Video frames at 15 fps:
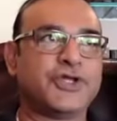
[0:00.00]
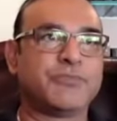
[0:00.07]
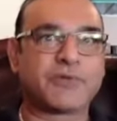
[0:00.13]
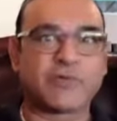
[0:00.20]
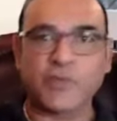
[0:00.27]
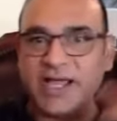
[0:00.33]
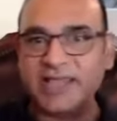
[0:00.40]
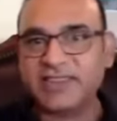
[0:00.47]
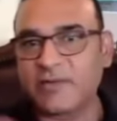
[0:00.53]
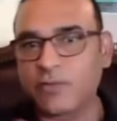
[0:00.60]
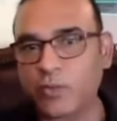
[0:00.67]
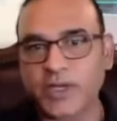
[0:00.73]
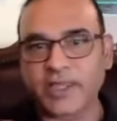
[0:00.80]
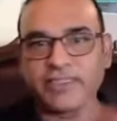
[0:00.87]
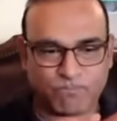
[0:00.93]
Provide
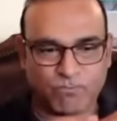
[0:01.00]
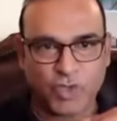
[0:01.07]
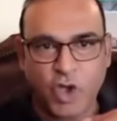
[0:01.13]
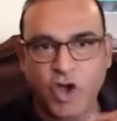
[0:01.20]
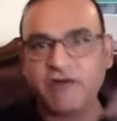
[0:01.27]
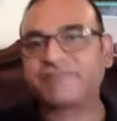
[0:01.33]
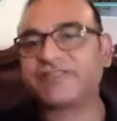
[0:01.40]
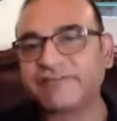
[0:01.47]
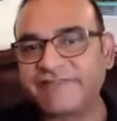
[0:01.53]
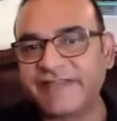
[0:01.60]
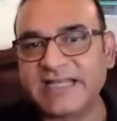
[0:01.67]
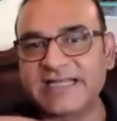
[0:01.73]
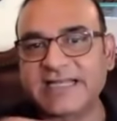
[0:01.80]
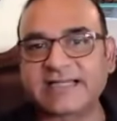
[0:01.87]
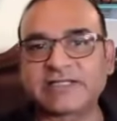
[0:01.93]
them with off the
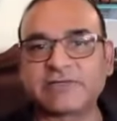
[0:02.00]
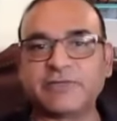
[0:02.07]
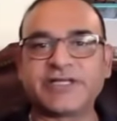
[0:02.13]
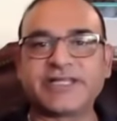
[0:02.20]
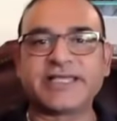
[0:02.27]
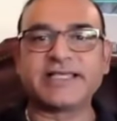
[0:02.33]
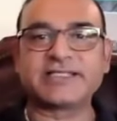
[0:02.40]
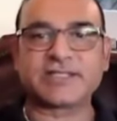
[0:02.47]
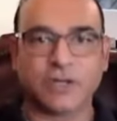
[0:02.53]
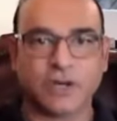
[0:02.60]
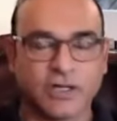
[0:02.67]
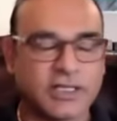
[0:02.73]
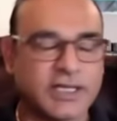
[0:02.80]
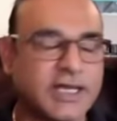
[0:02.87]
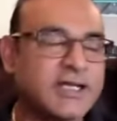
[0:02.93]
field activities and
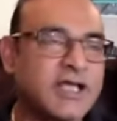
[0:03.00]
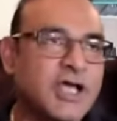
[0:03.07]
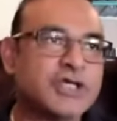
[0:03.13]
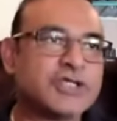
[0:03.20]
all that.